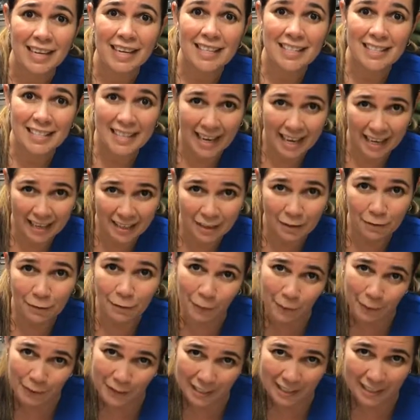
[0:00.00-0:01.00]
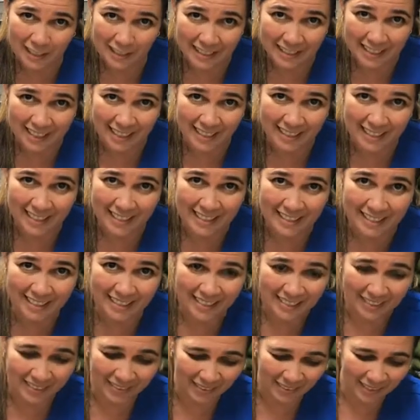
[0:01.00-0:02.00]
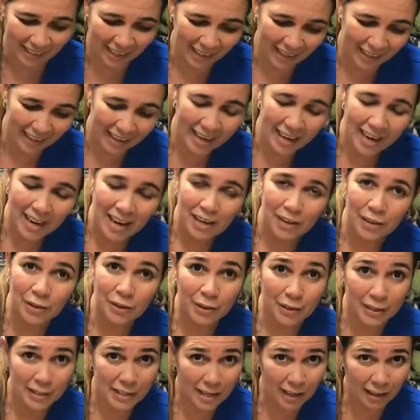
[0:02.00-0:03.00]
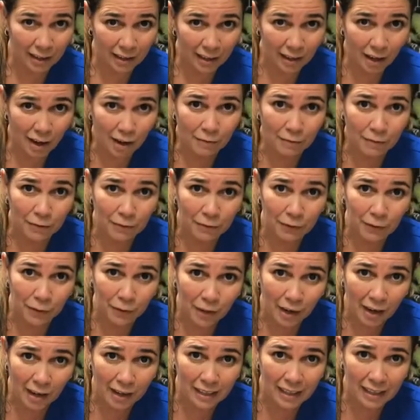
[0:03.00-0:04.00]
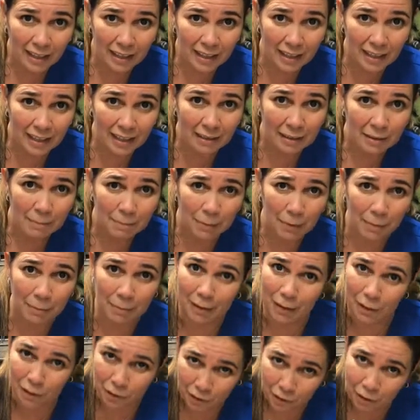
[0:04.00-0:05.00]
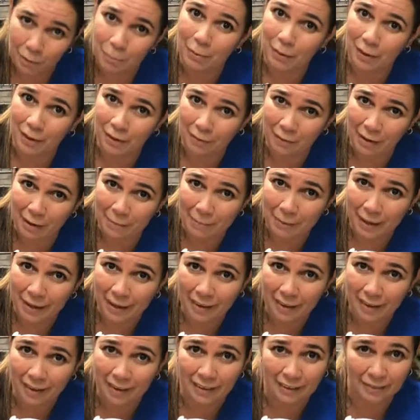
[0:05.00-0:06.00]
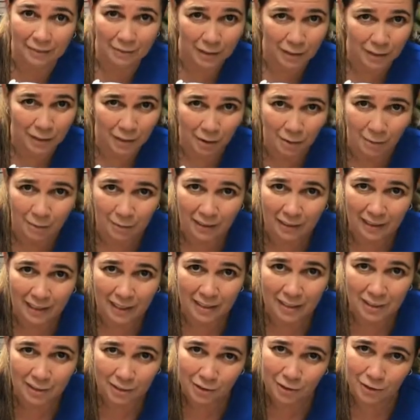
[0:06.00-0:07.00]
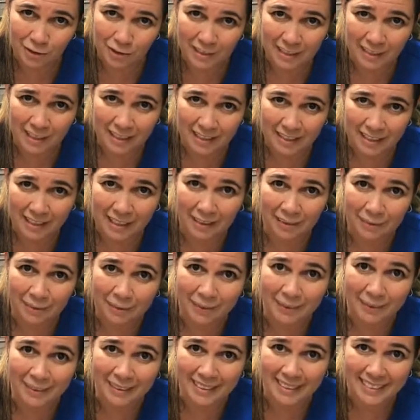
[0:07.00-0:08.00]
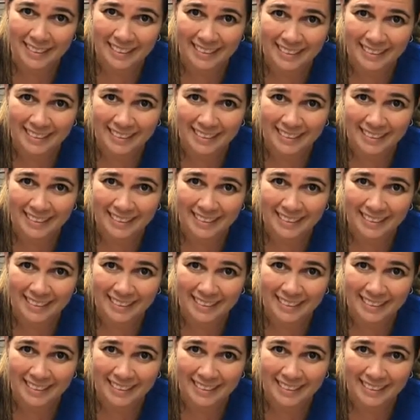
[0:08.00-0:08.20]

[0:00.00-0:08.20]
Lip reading: 10 to 14 days. Okay, you can take it off if they're not eating, but make sure you put it right back on. We don't want that surgery site to get ruined.